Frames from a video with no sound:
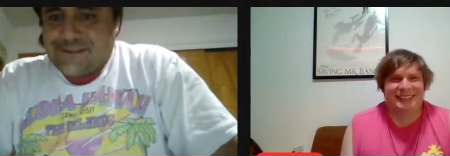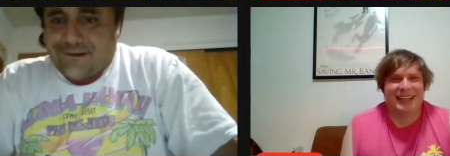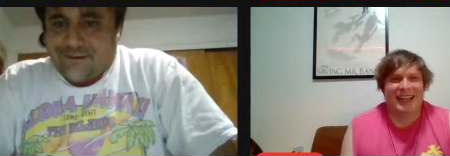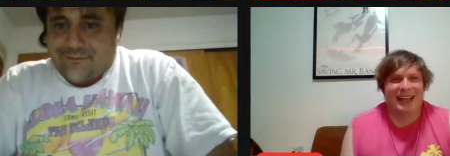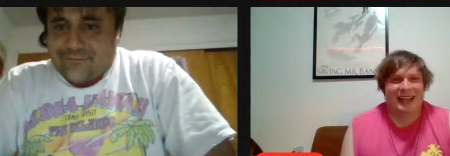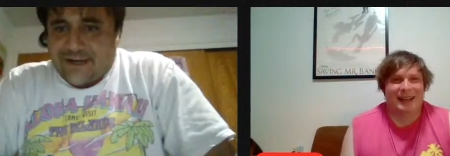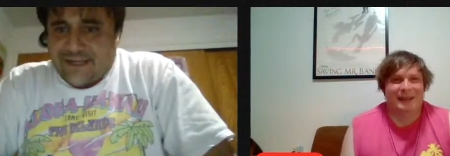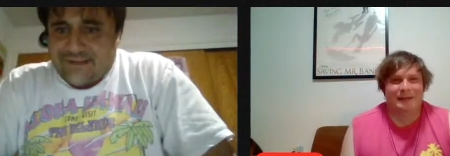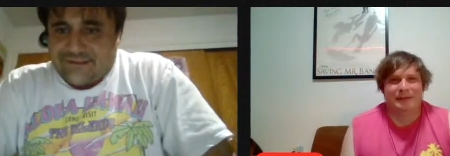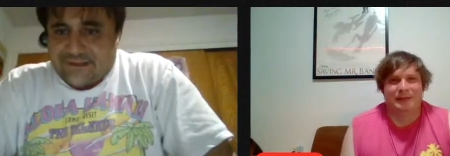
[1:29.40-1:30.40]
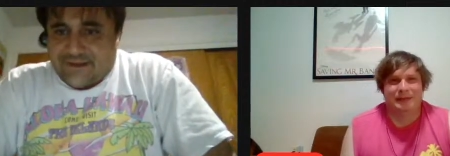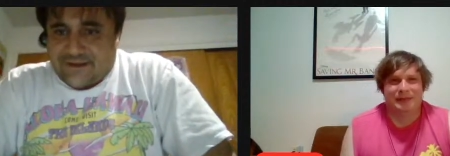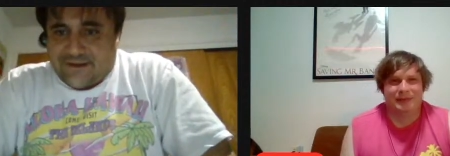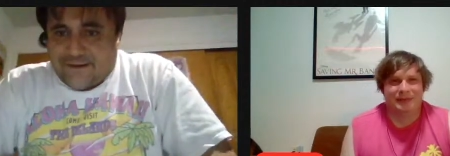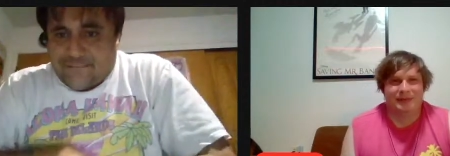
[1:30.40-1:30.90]
Speaker 1: All right.
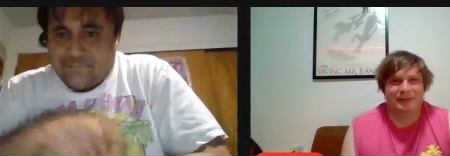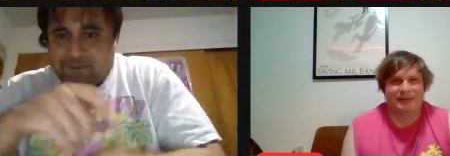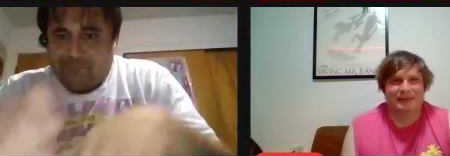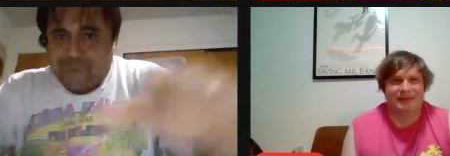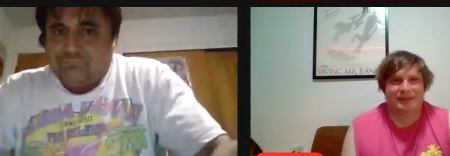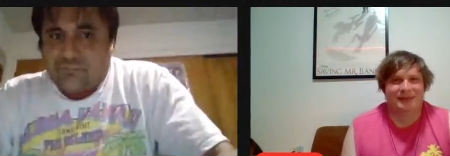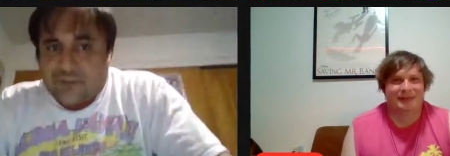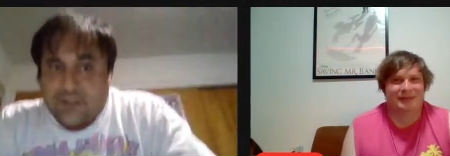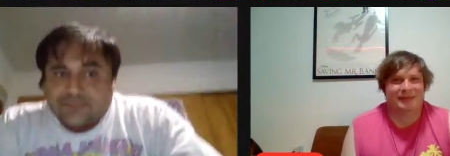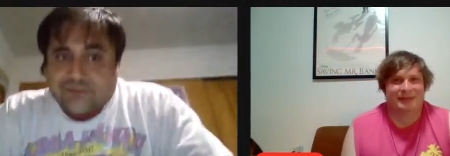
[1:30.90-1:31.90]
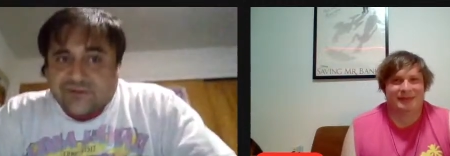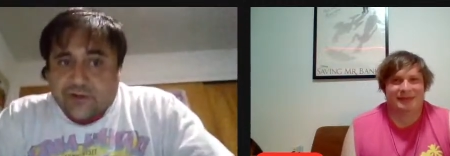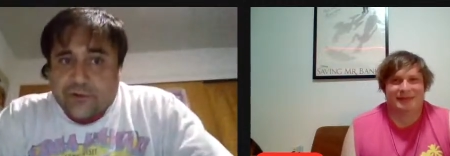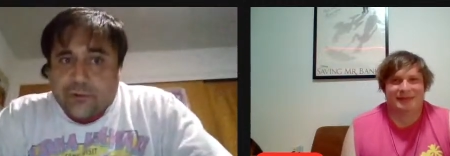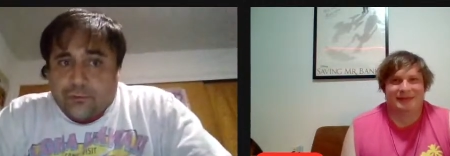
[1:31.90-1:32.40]
Um,
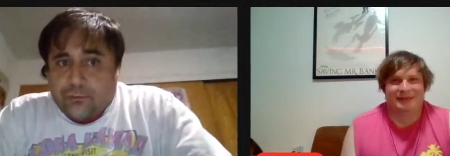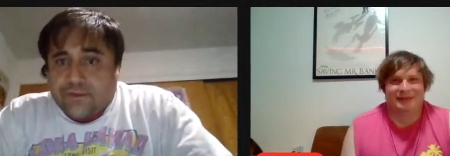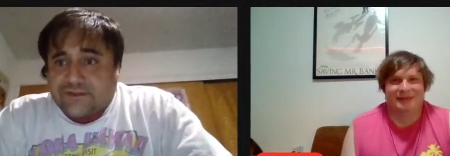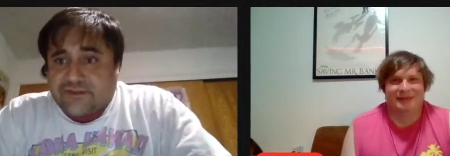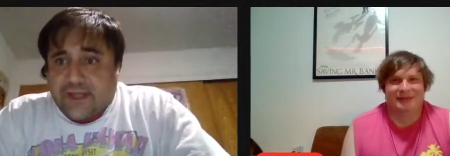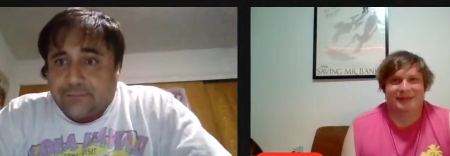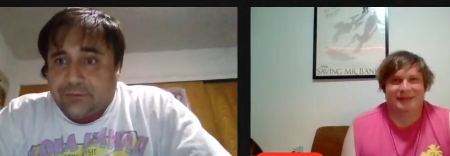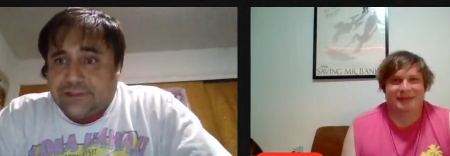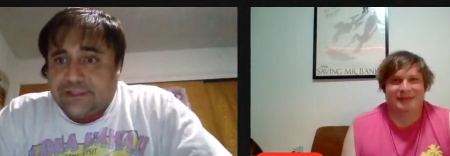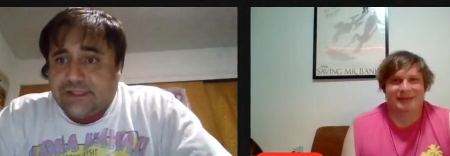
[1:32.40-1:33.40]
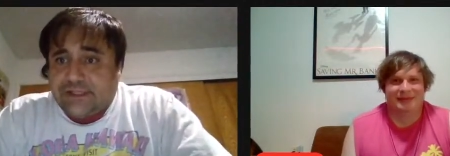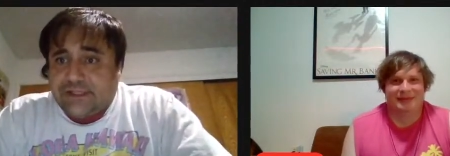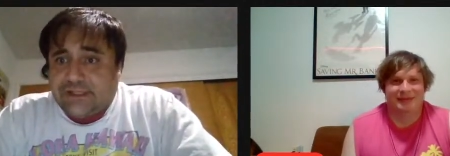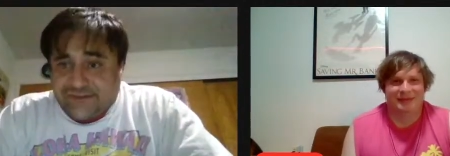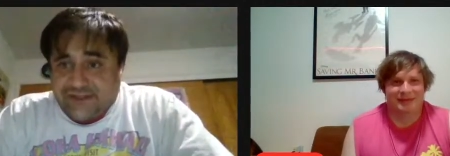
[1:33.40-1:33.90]
so let's see. I believe
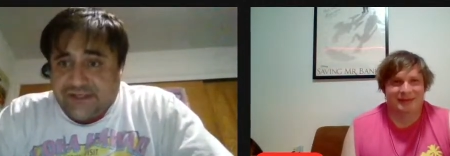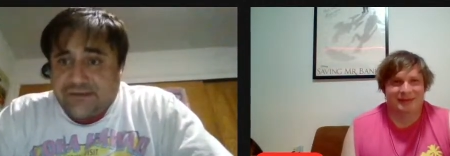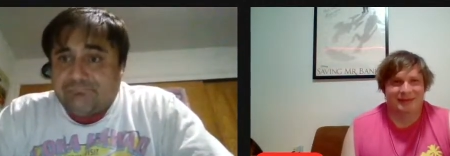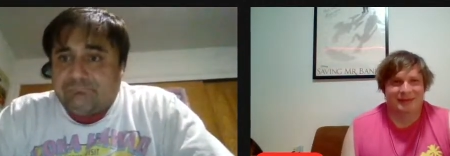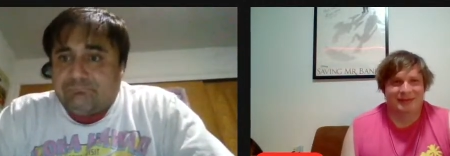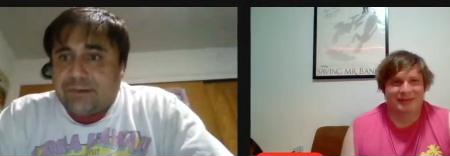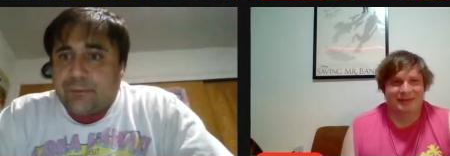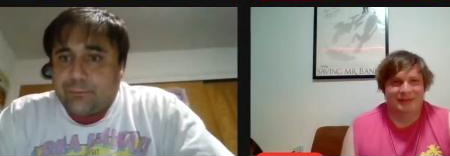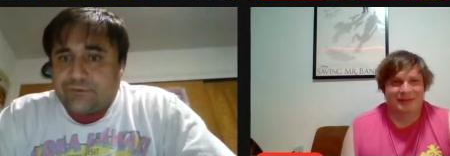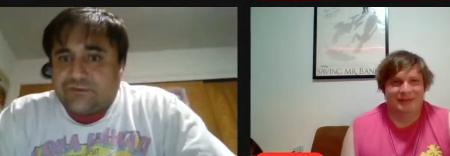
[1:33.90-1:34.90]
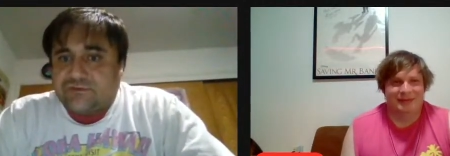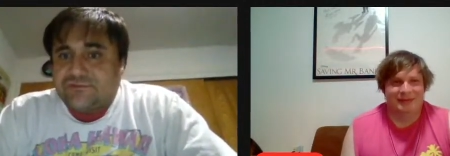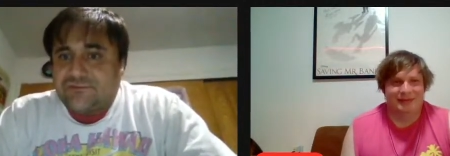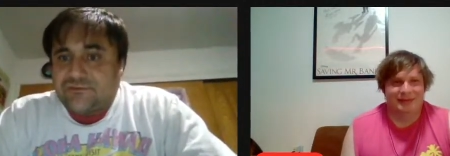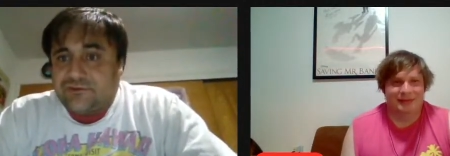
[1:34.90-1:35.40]
that Team Boats